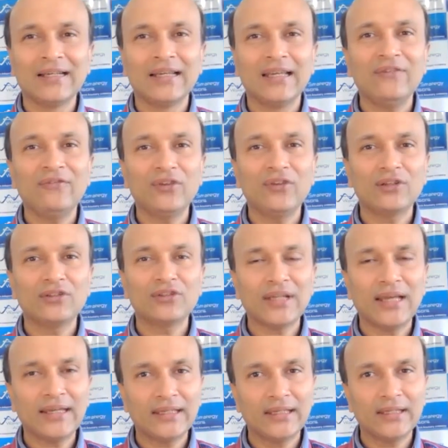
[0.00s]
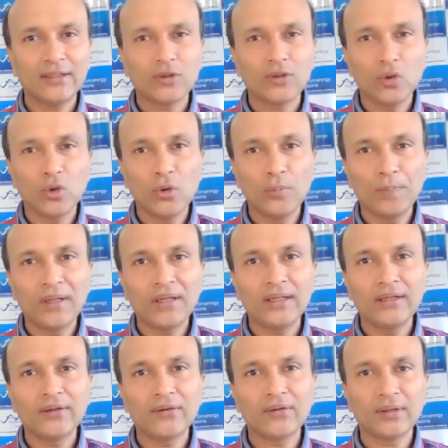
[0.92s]
If you are checking open
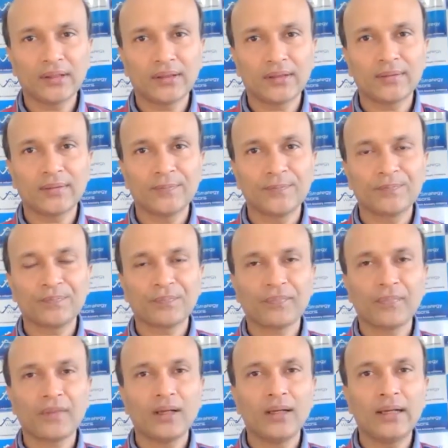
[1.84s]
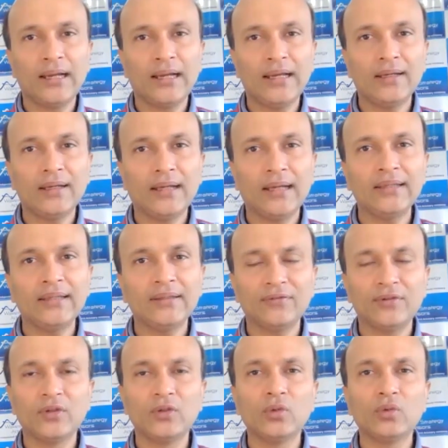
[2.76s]
interest, and
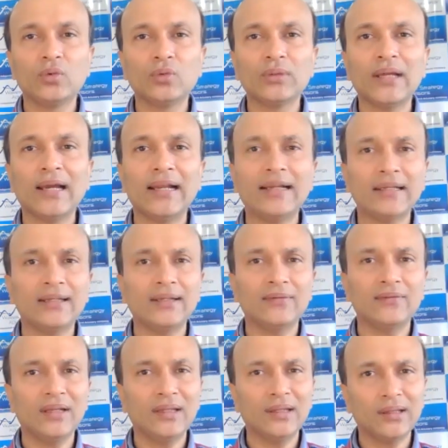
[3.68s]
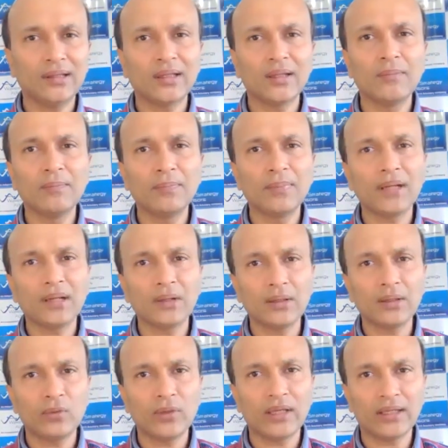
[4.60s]
if you do that in a very
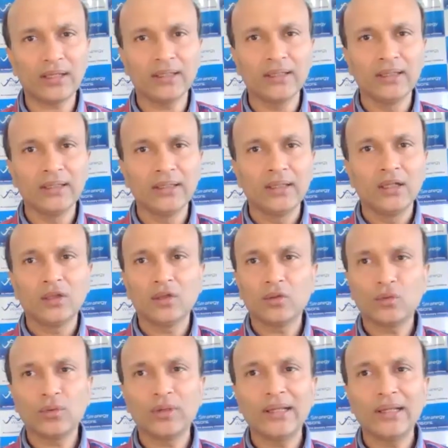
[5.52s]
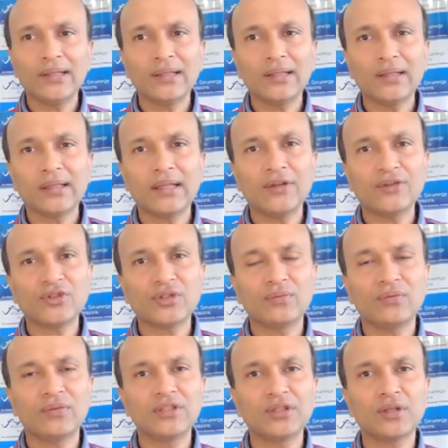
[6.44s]
simple way. So today is the
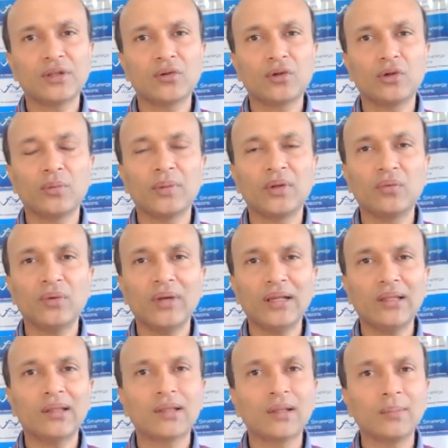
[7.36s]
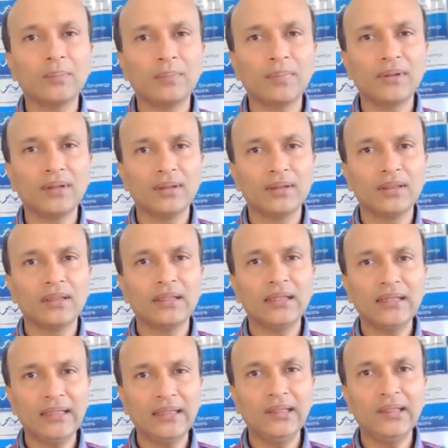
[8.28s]
session which is going to be very simple,
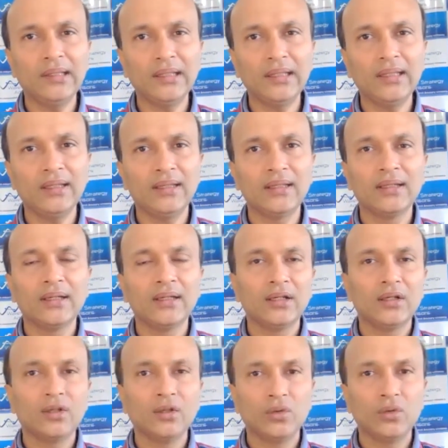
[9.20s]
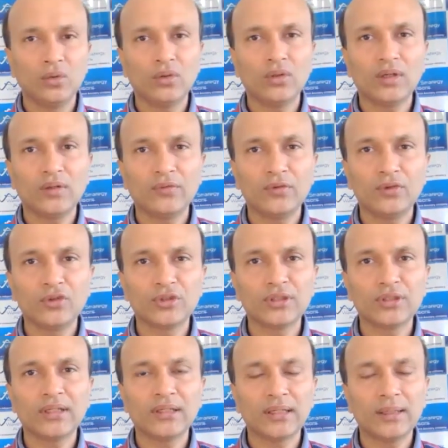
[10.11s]
easy, no
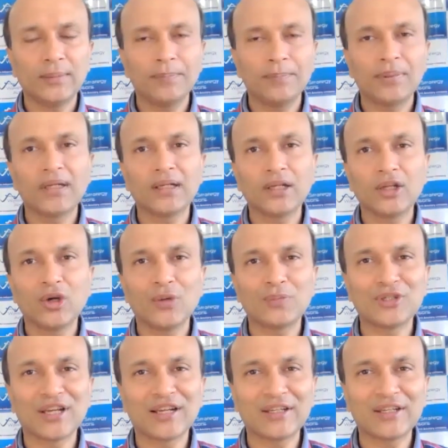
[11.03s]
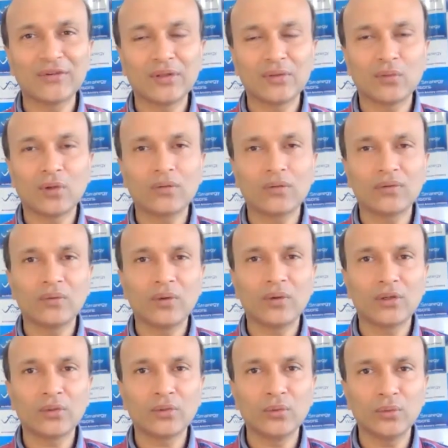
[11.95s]
confusion, completely objective is what we
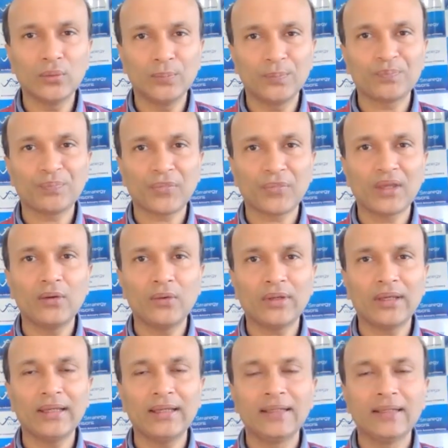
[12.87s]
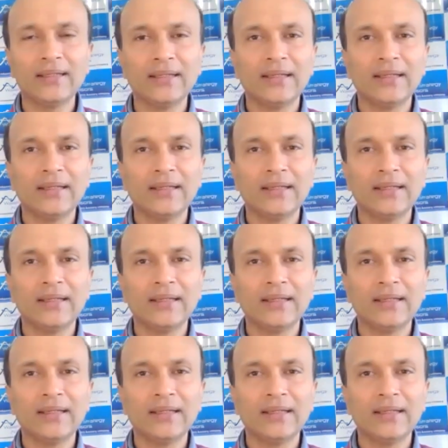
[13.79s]
want to do. Okay.